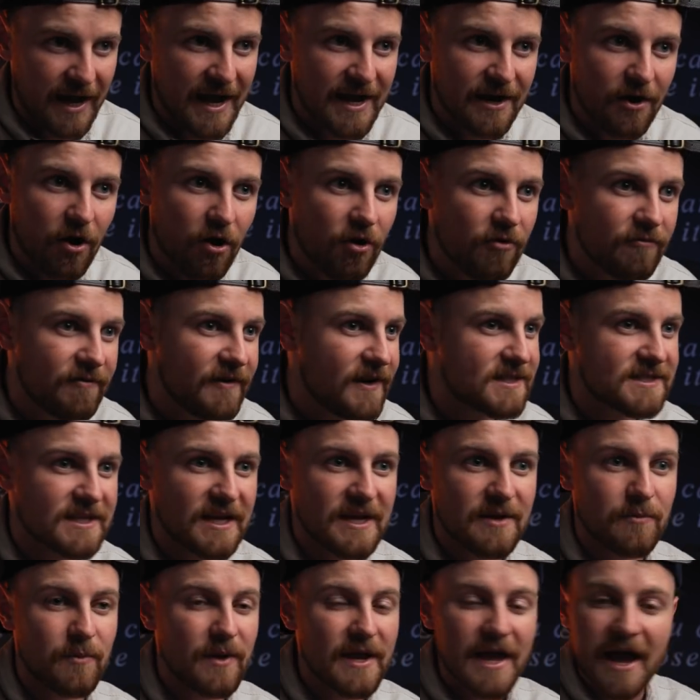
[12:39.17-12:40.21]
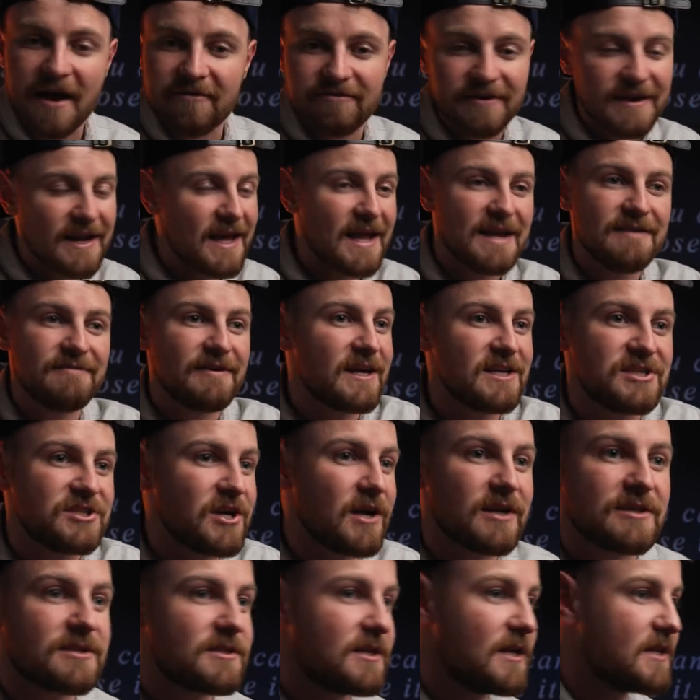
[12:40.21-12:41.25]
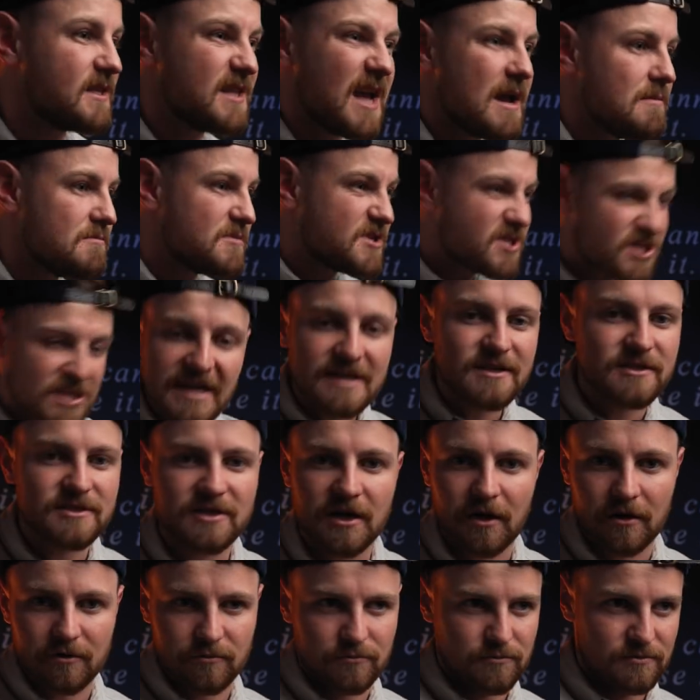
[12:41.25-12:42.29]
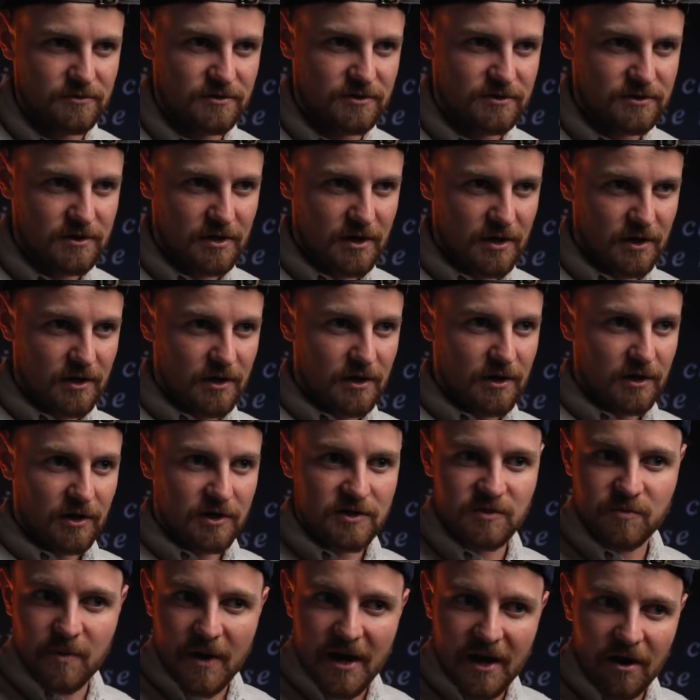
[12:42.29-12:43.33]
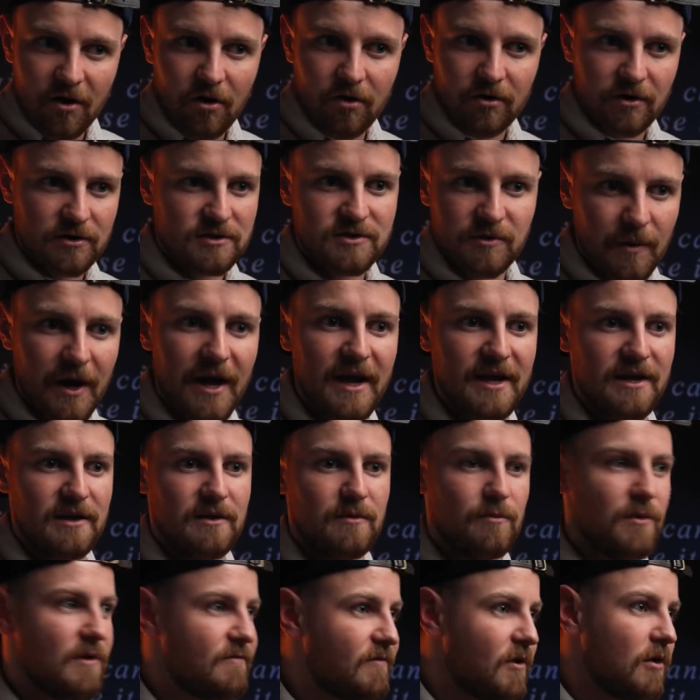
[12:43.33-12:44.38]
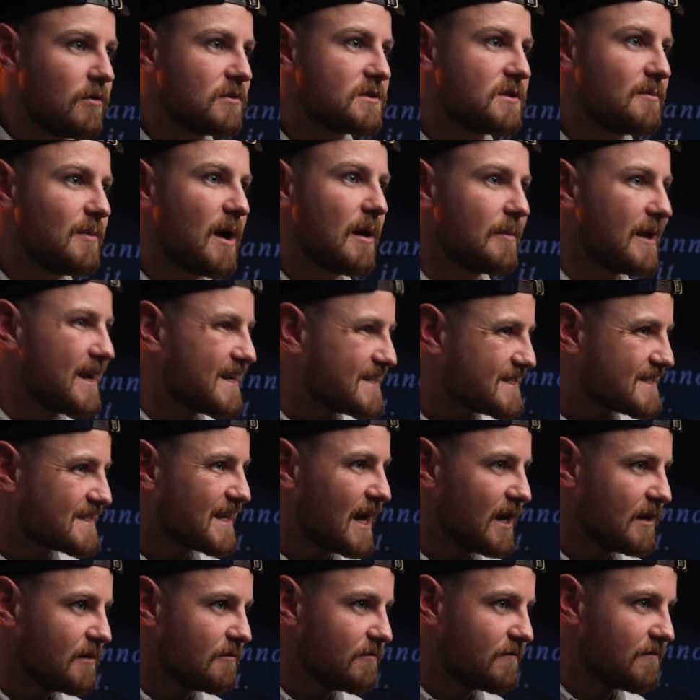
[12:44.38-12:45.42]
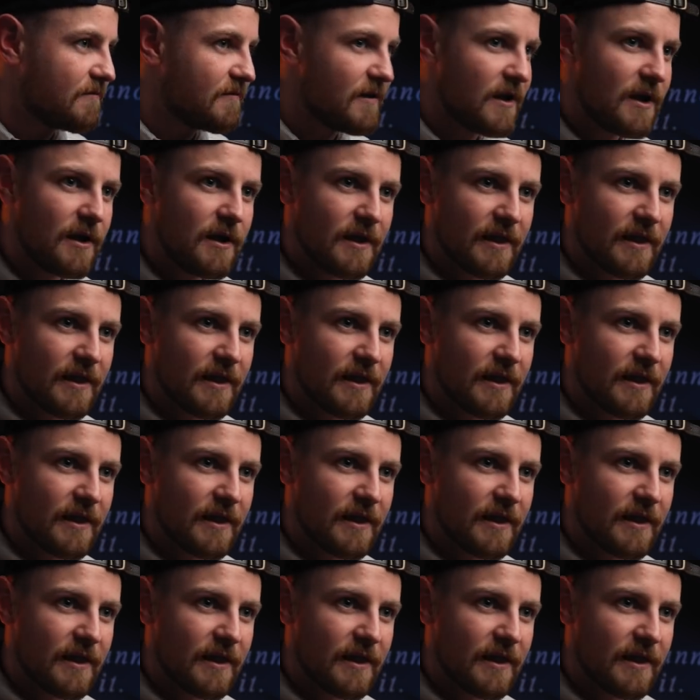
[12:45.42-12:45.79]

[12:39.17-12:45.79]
And obviously, we haven't even adjusted them skin tones, because we're locked away. We've locked them up. They're safe.